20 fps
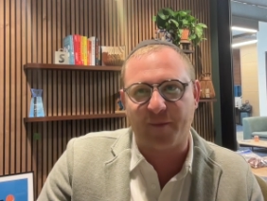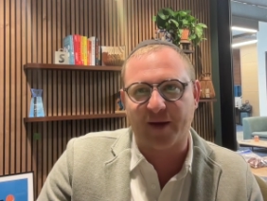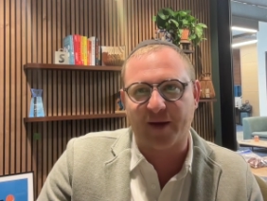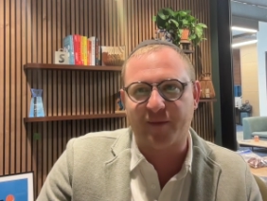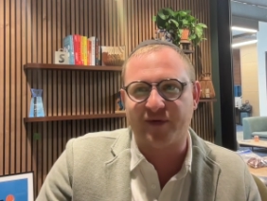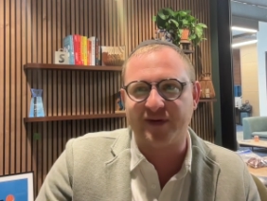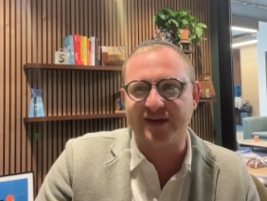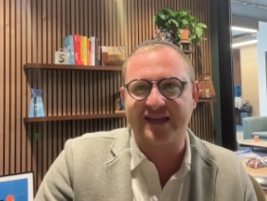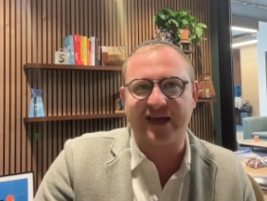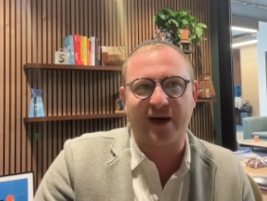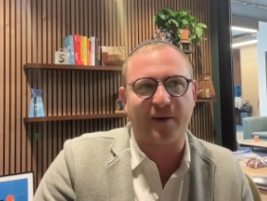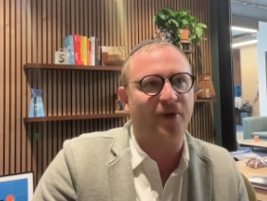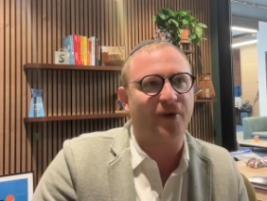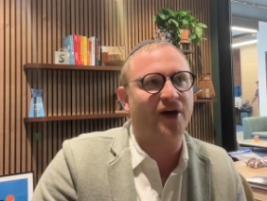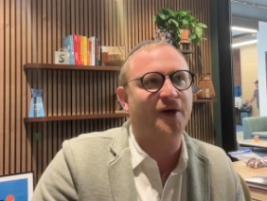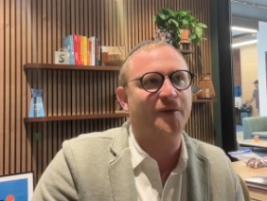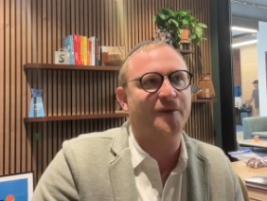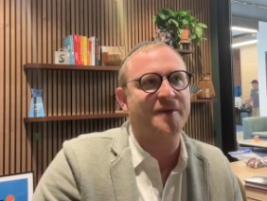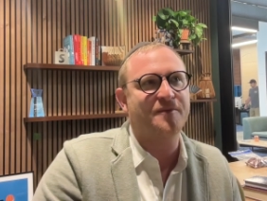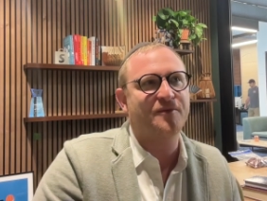like pre-sale
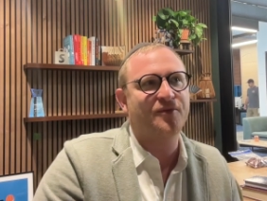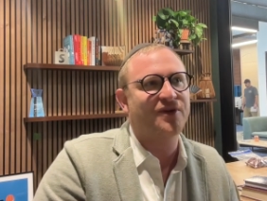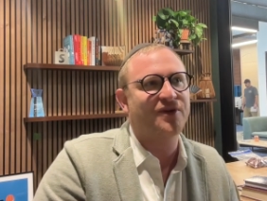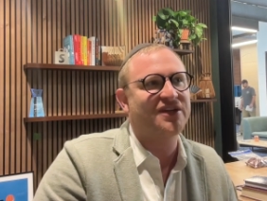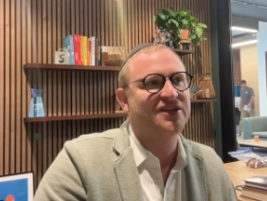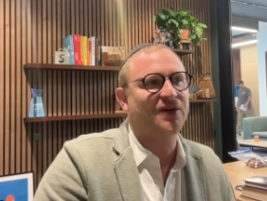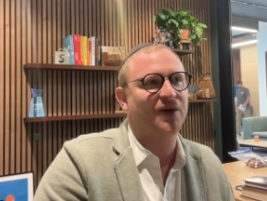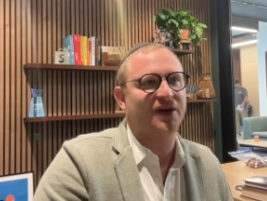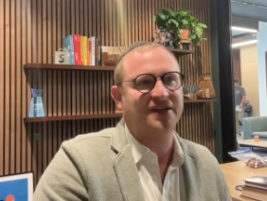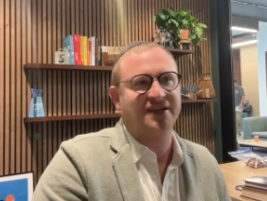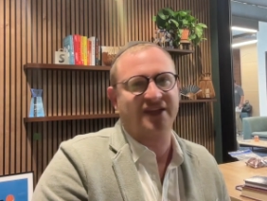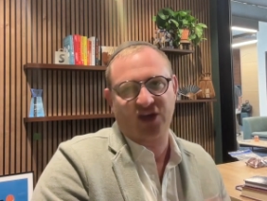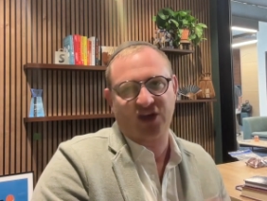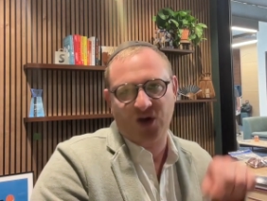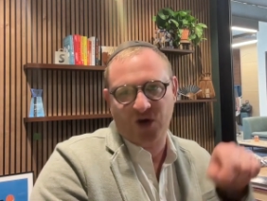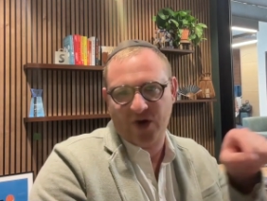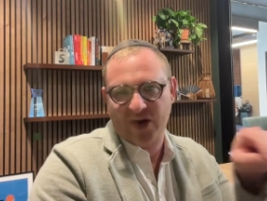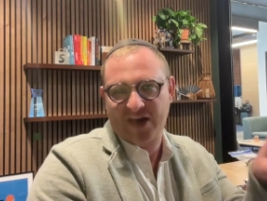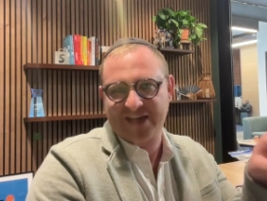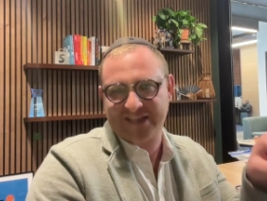book and we pre-sold it to the
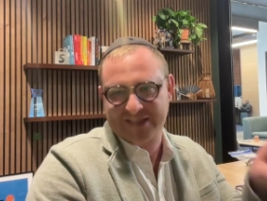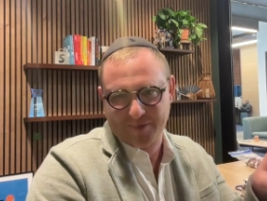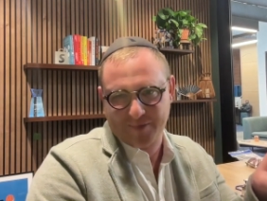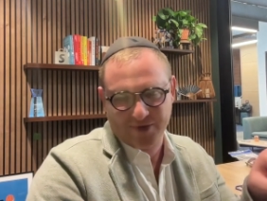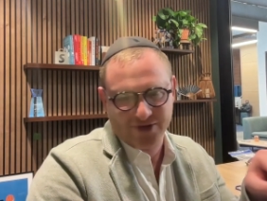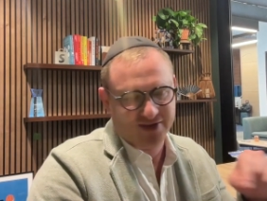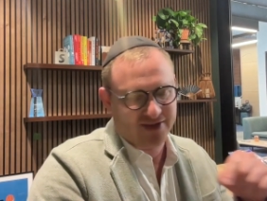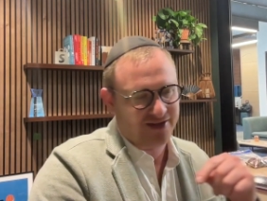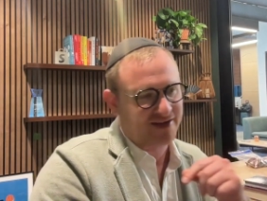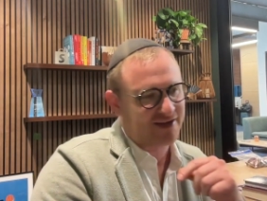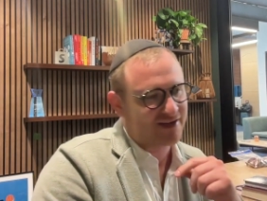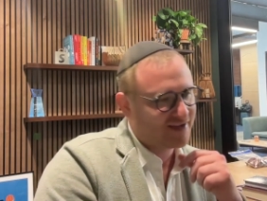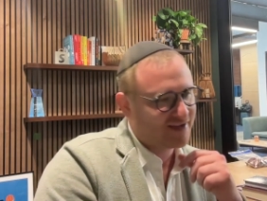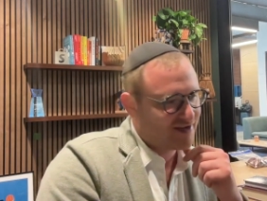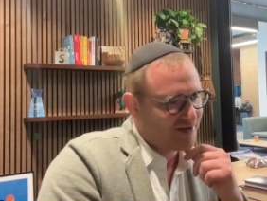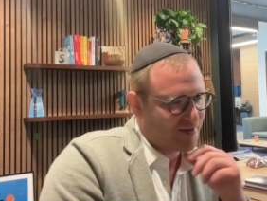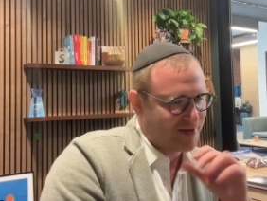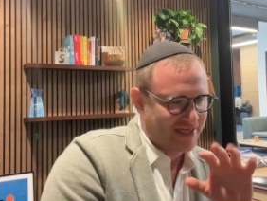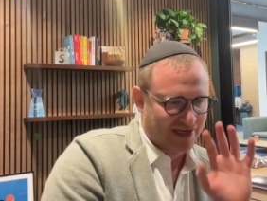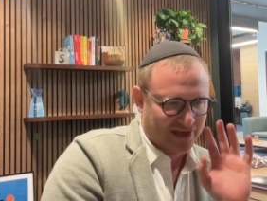current customers and
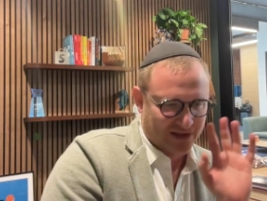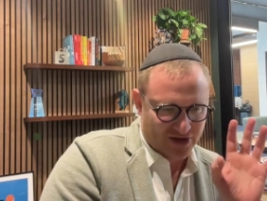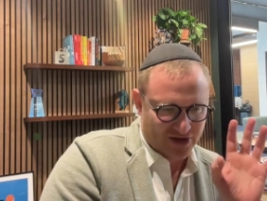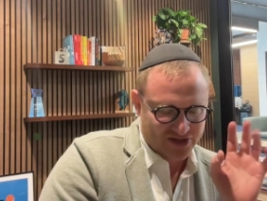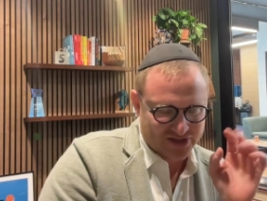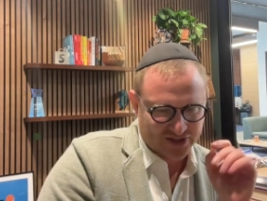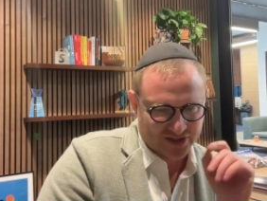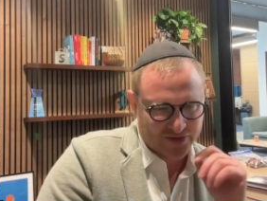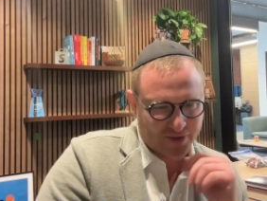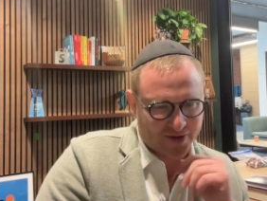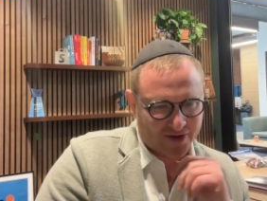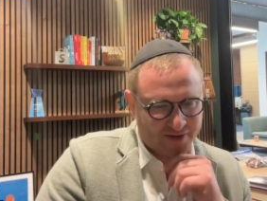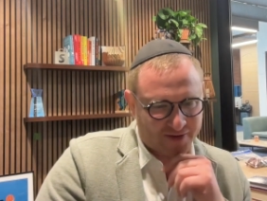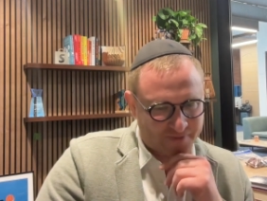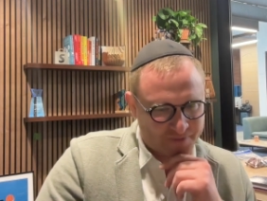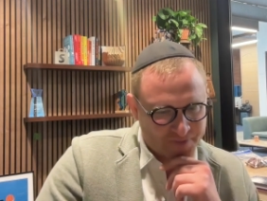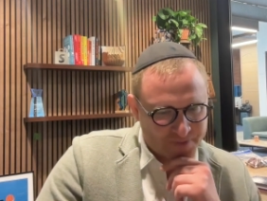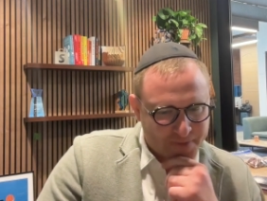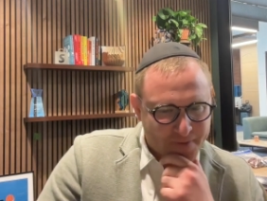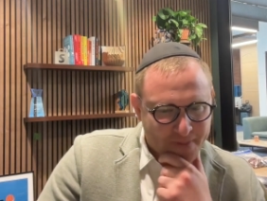we did a launch on Twitter.
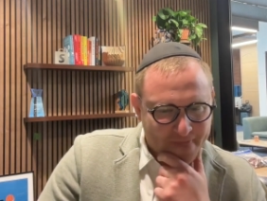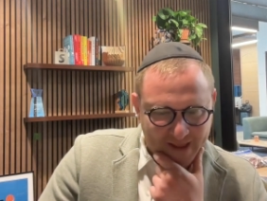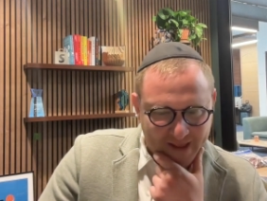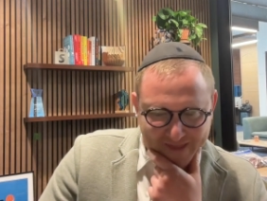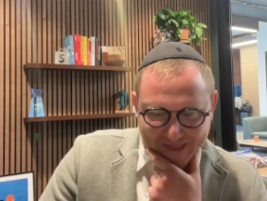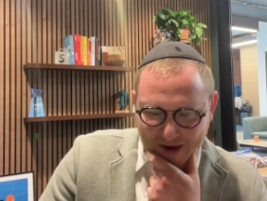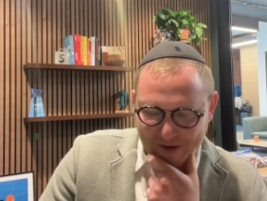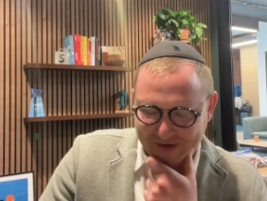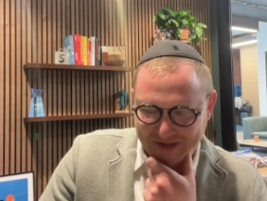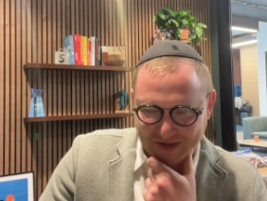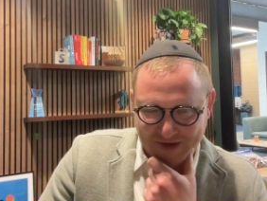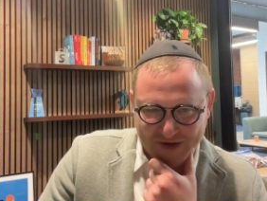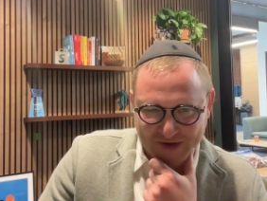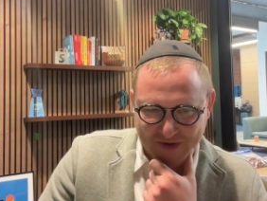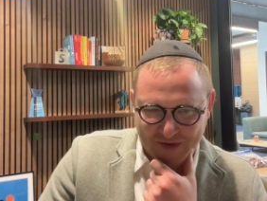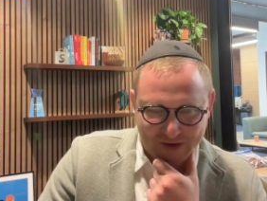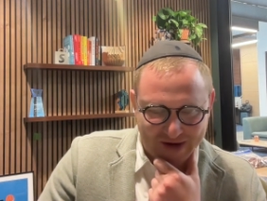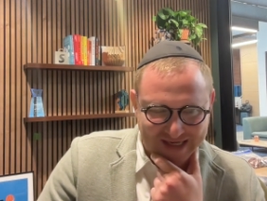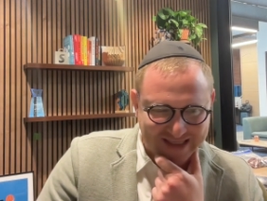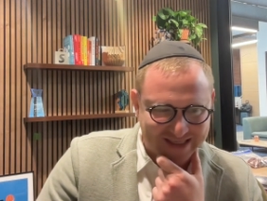And that was a
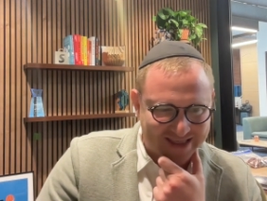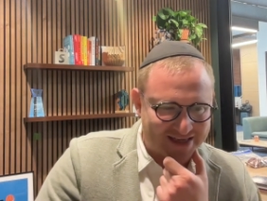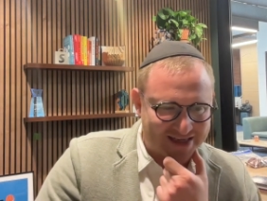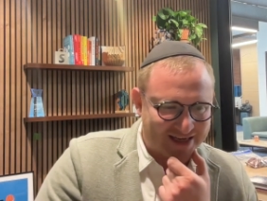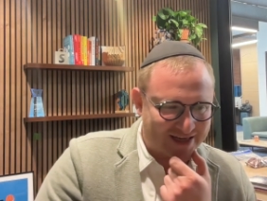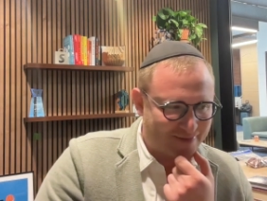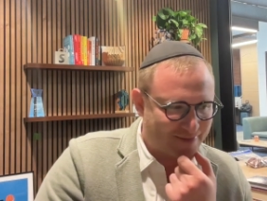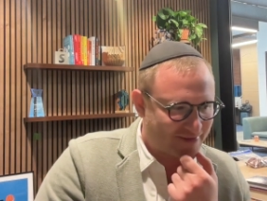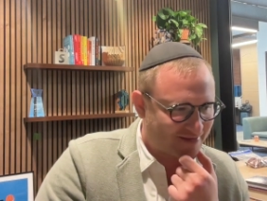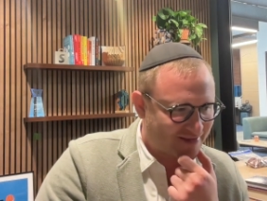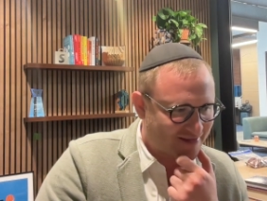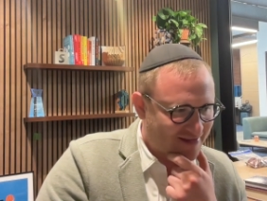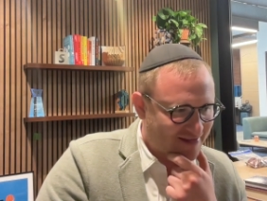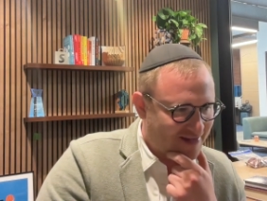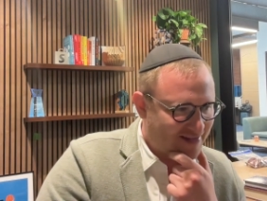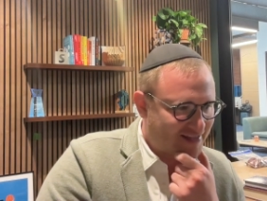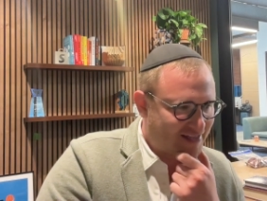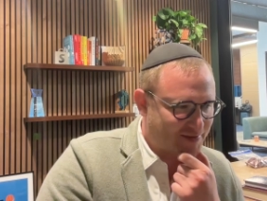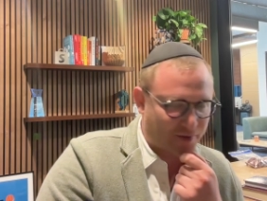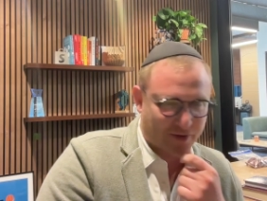crazy time.
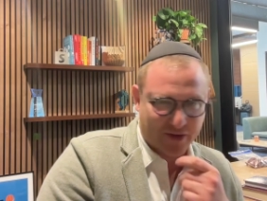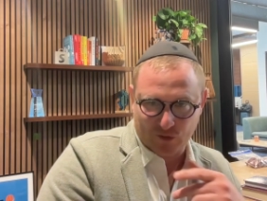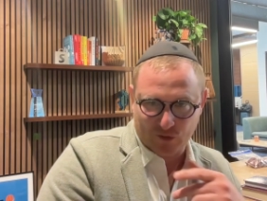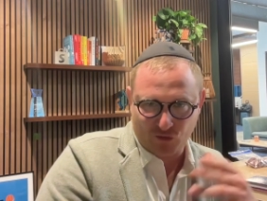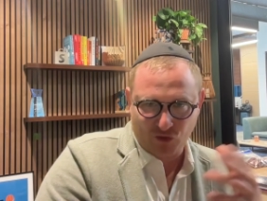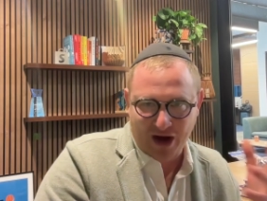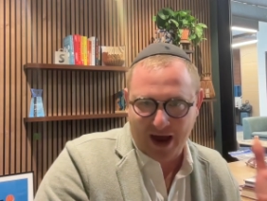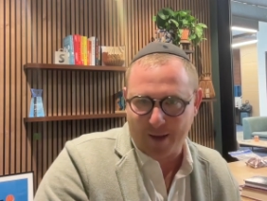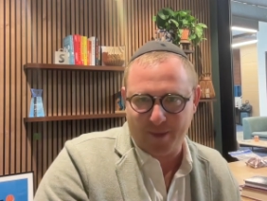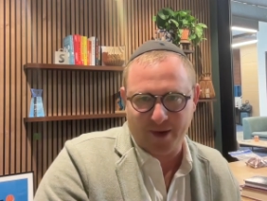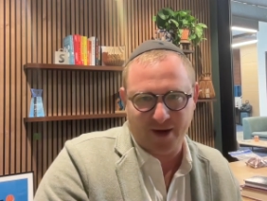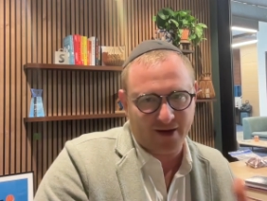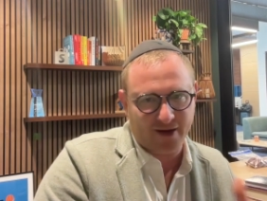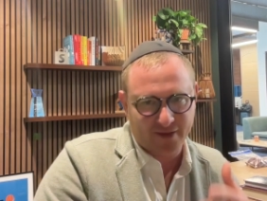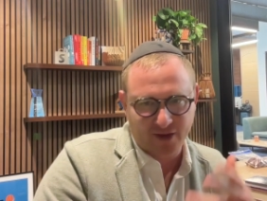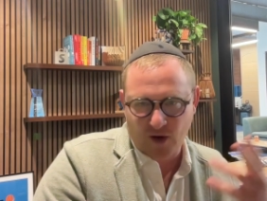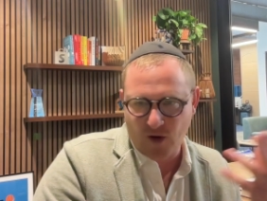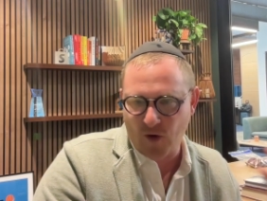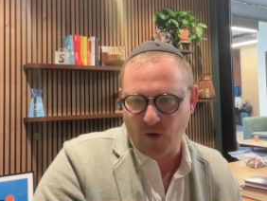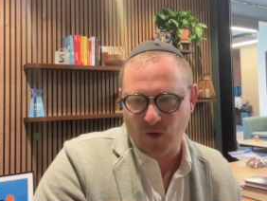That was with like Rabba,
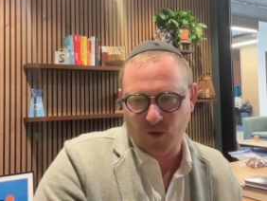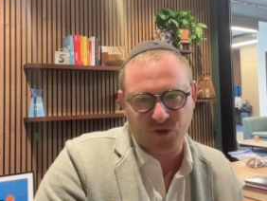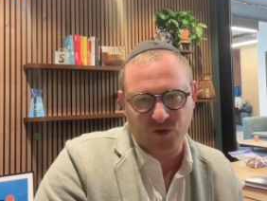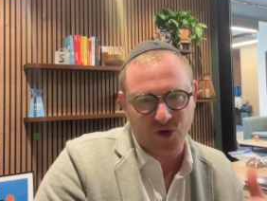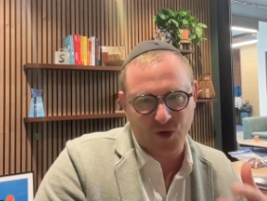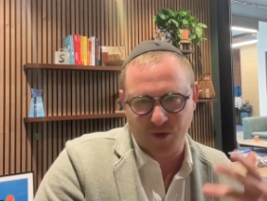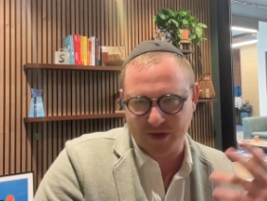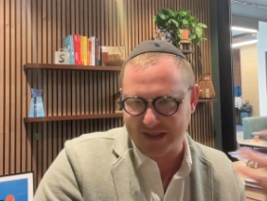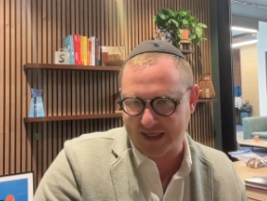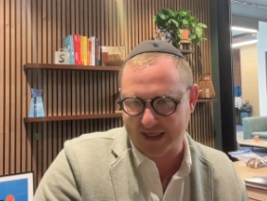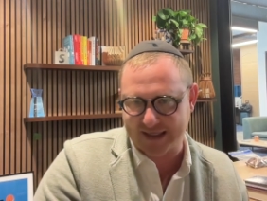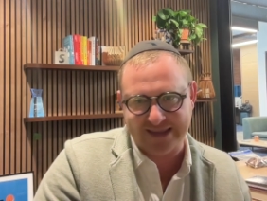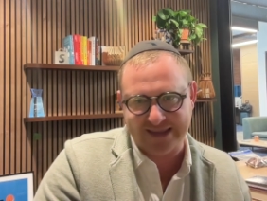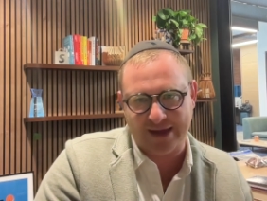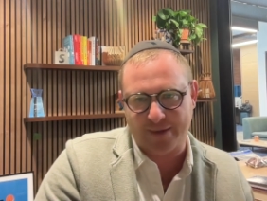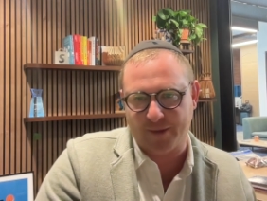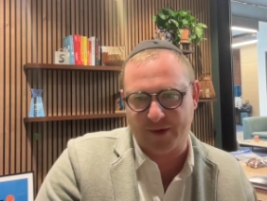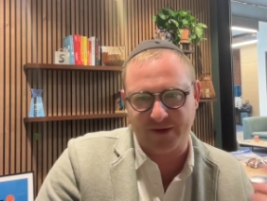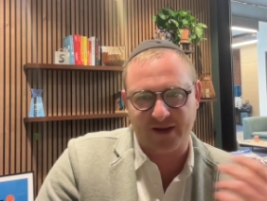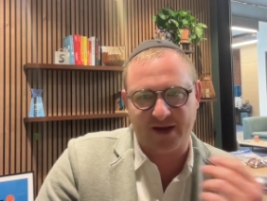the whole crew was like
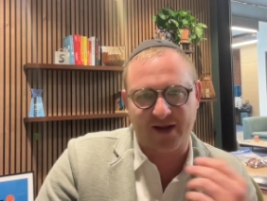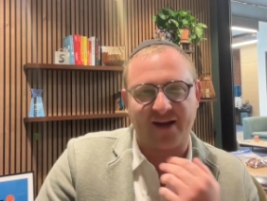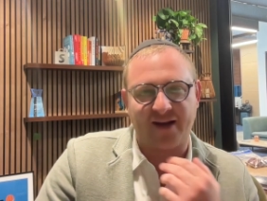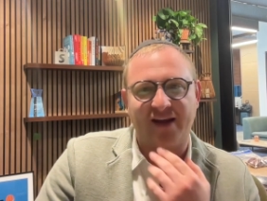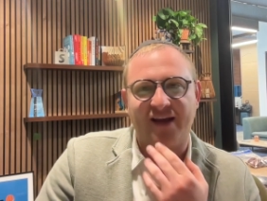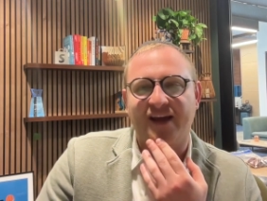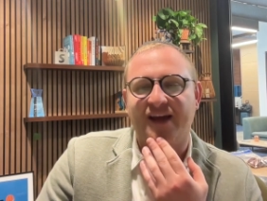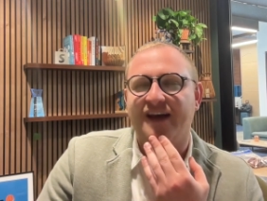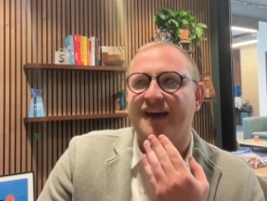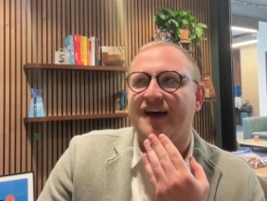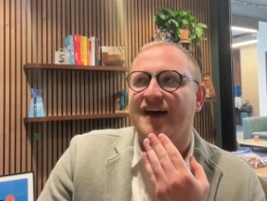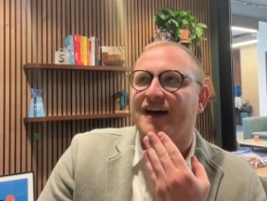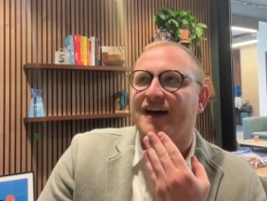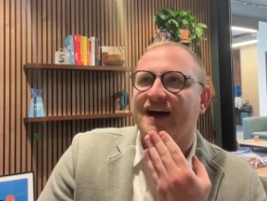assembled then. Mm-hmm.